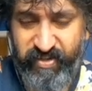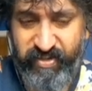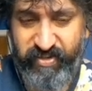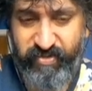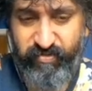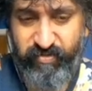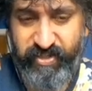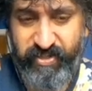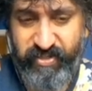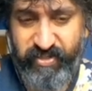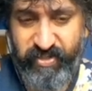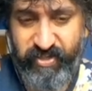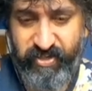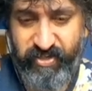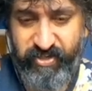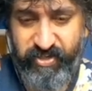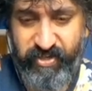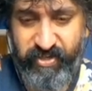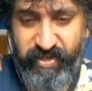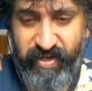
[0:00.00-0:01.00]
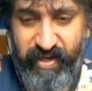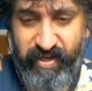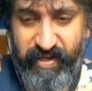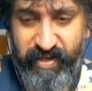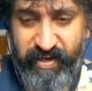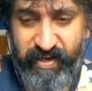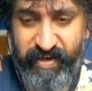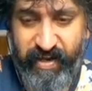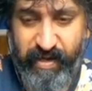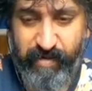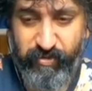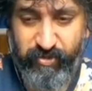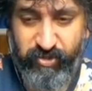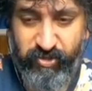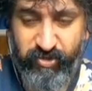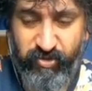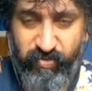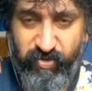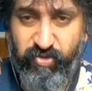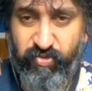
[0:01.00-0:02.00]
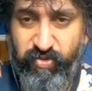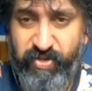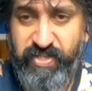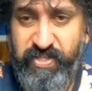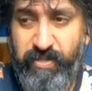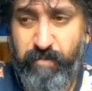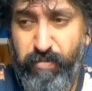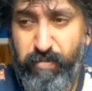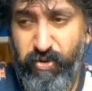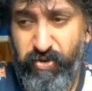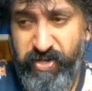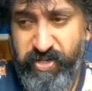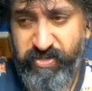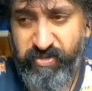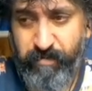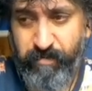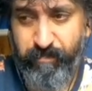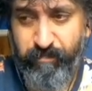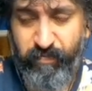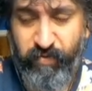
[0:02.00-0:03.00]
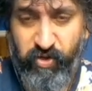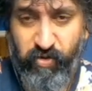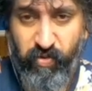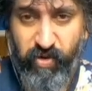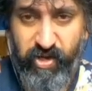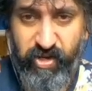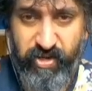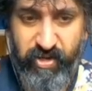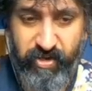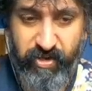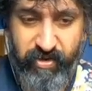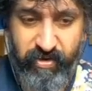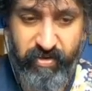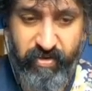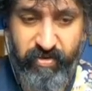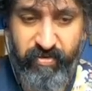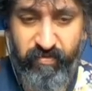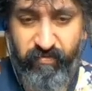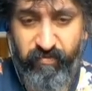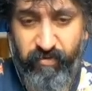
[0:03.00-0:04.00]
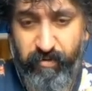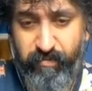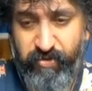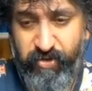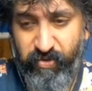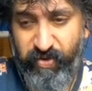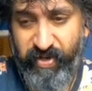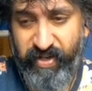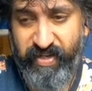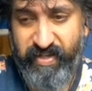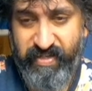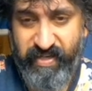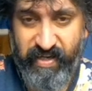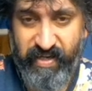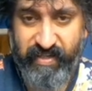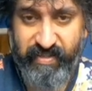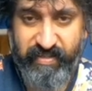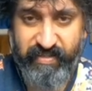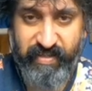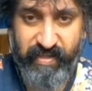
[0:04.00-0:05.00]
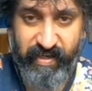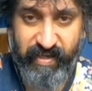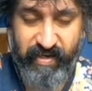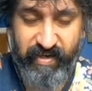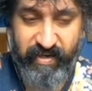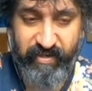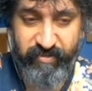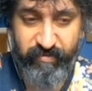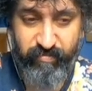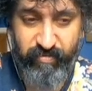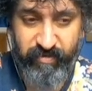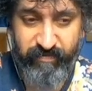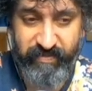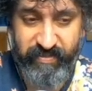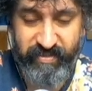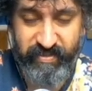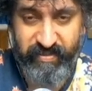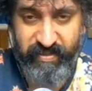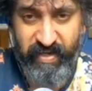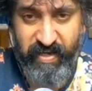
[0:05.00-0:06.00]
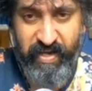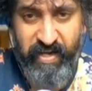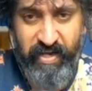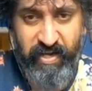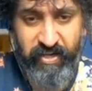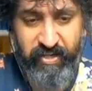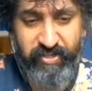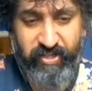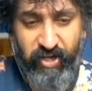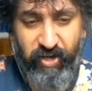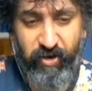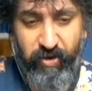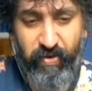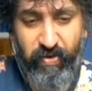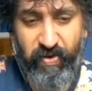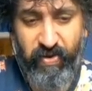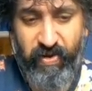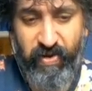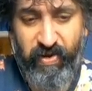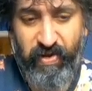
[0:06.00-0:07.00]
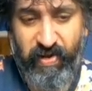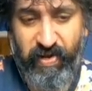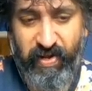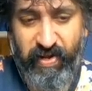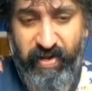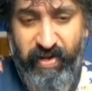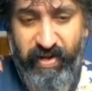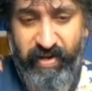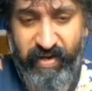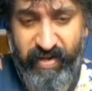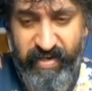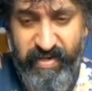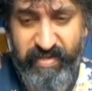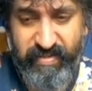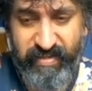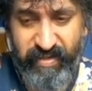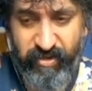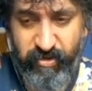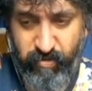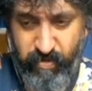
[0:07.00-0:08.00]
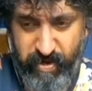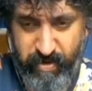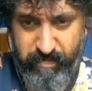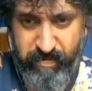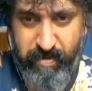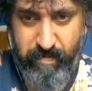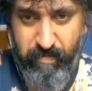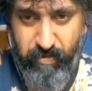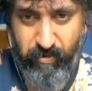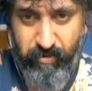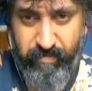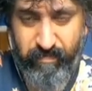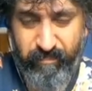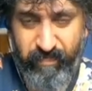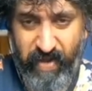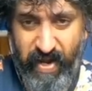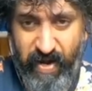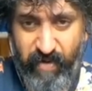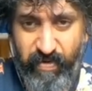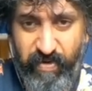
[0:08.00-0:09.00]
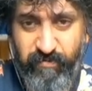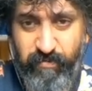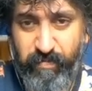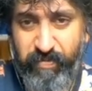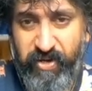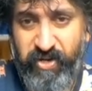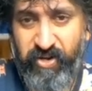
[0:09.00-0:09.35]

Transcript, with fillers: This research uh, enables you to increase the points you earn from doing the tasks in Clash of Provinces. So it is incredibly important. However,